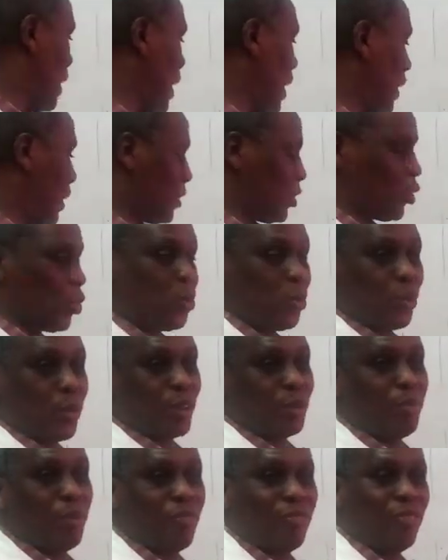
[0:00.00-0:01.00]
like
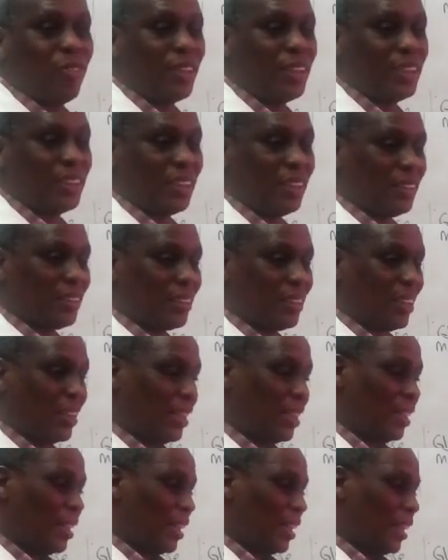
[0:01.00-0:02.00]
sucrose, before it is
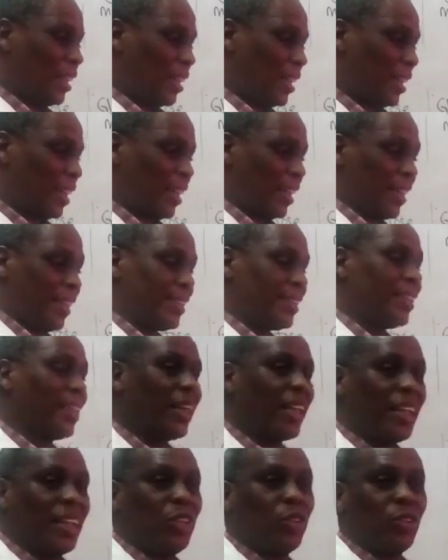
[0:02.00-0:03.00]

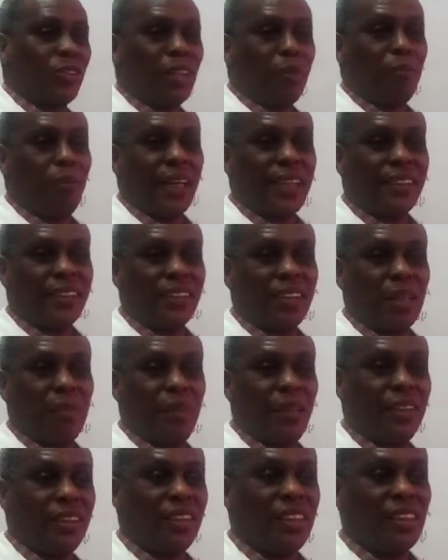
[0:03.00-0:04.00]
taken into the bloodstream,
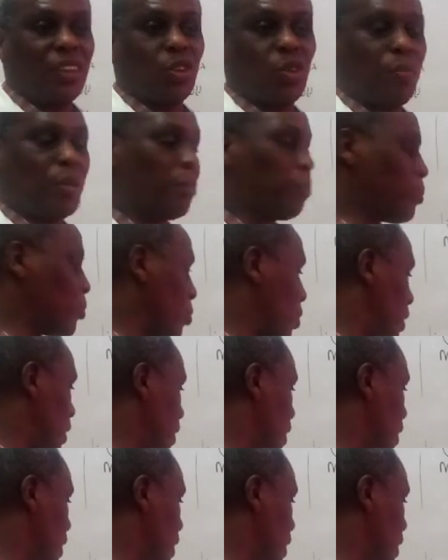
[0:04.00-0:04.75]
it needs to be broken